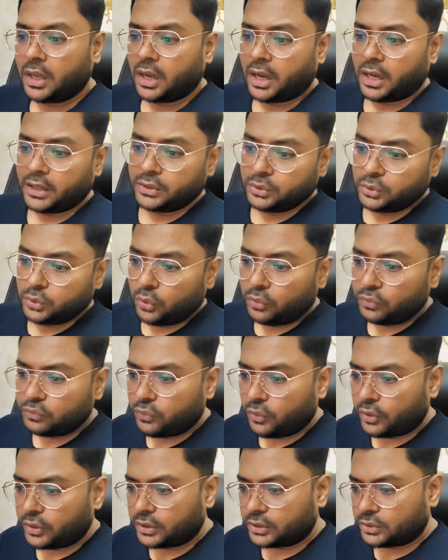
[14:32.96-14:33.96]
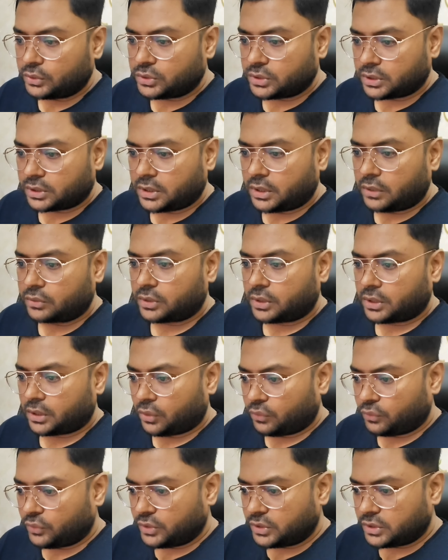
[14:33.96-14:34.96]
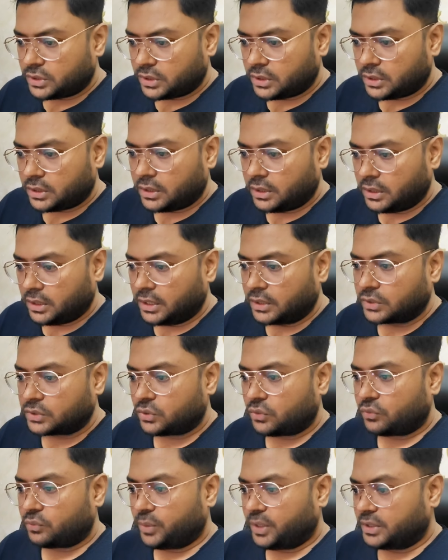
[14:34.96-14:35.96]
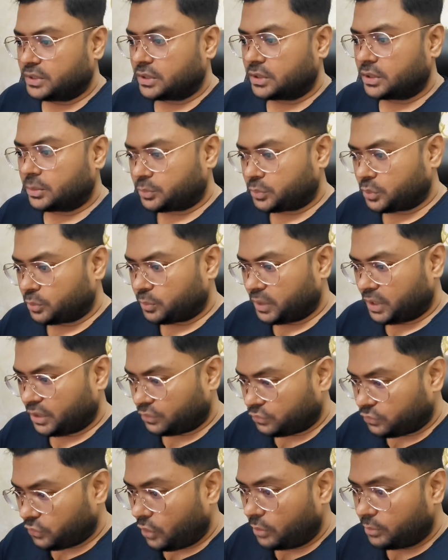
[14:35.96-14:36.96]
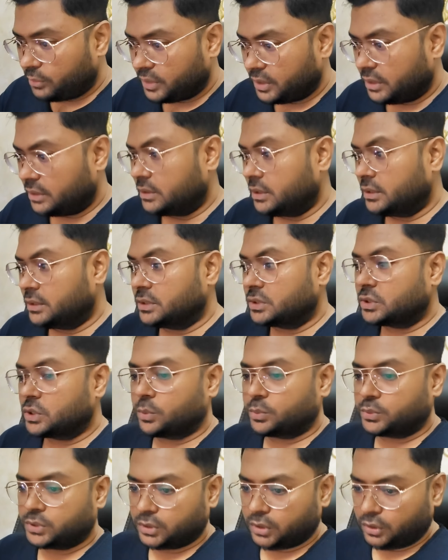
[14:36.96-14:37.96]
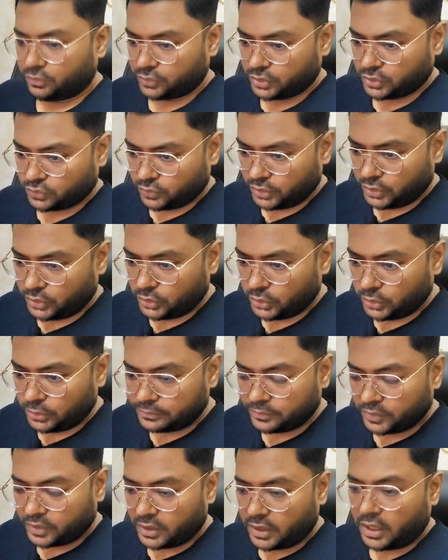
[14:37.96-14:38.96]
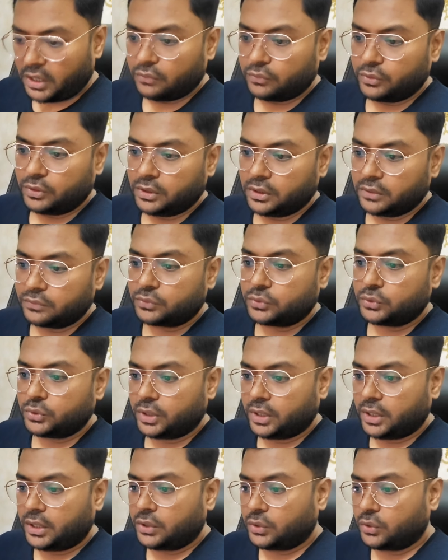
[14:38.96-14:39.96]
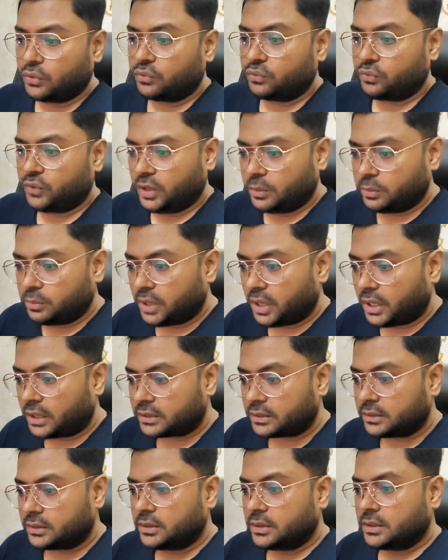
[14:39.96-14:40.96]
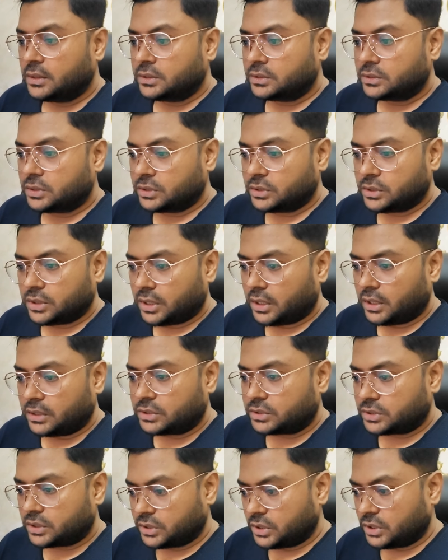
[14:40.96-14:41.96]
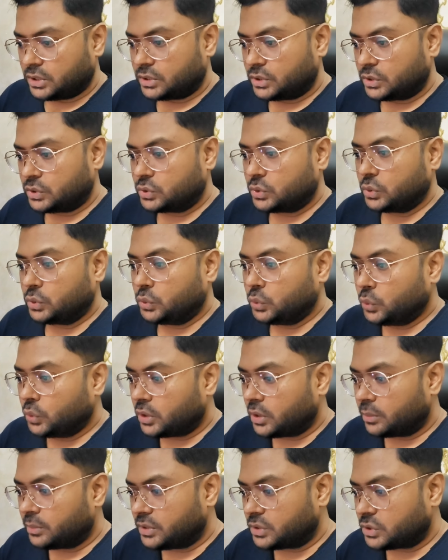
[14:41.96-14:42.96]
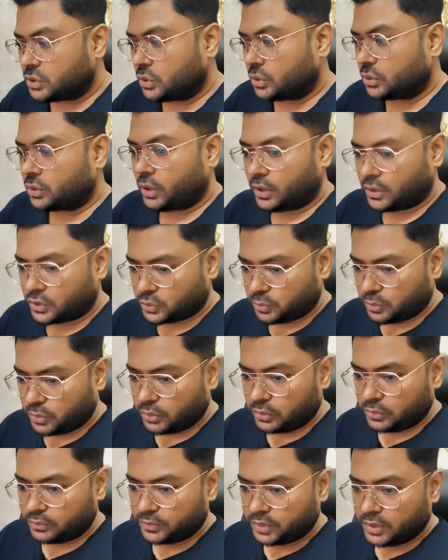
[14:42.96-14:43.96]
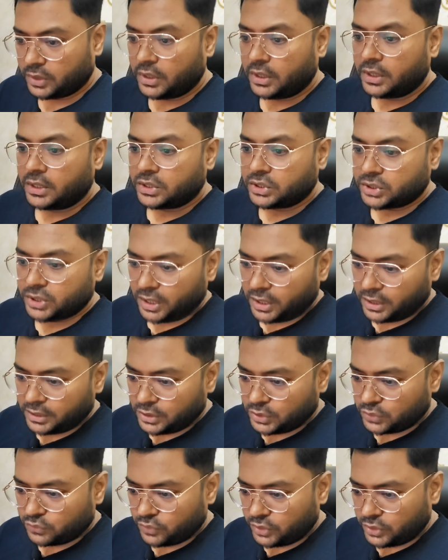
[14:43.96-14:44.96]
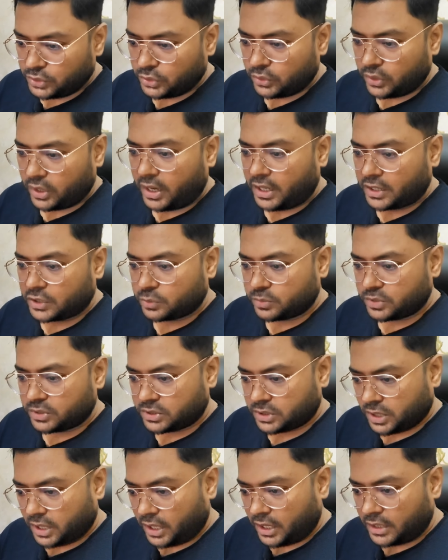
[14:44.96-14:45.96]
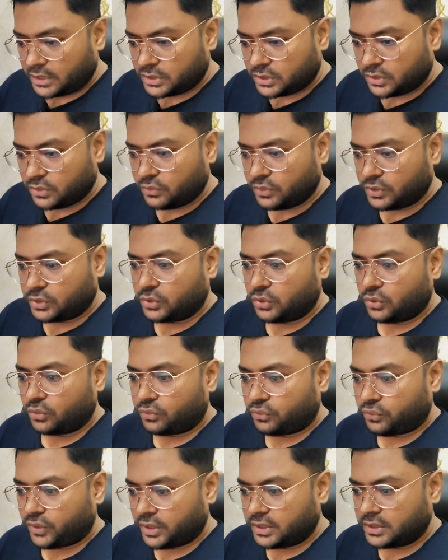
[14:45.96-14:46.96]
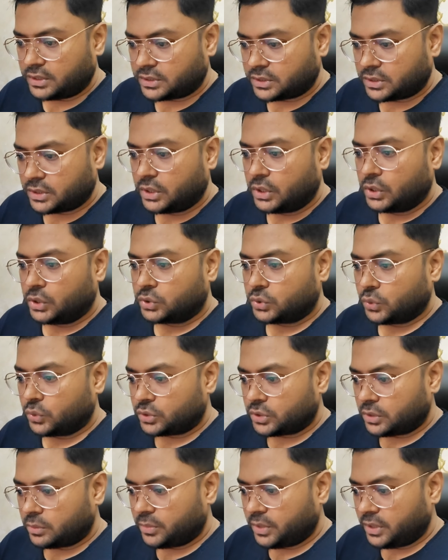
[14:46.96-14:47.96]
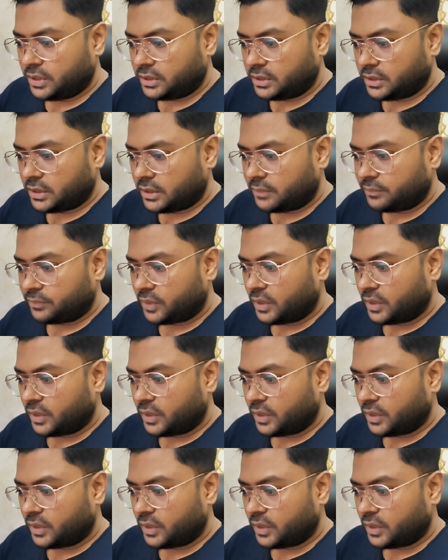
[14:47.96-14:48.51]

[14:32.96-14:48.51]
And don't forget to check out our official links of major crypto platform in the description of this video. I would love to hear your feedback and suggestions, so do comment your thoughts below. Share this video as much as with your friends, social media,